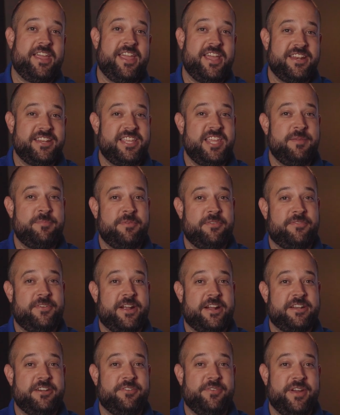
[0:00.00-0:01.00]
and keep your
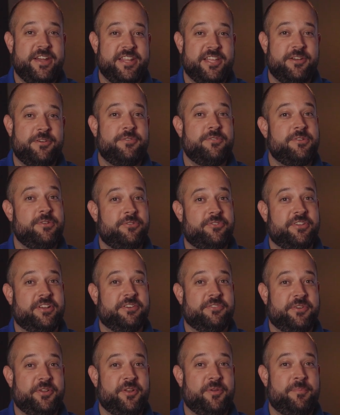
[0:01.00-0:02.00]
factory radio using
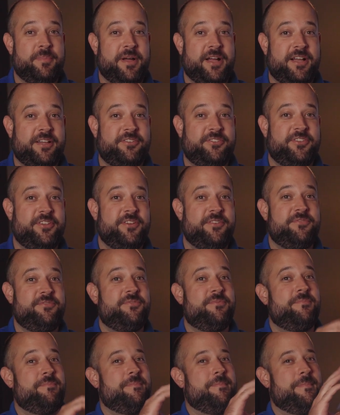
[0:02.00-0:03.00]
a little box
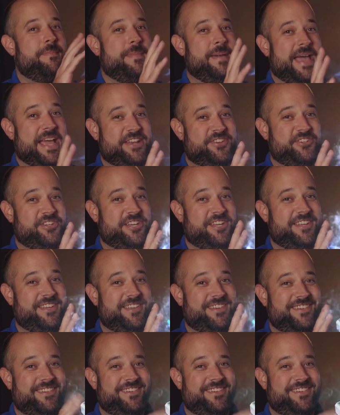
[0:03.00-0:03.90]
of magic.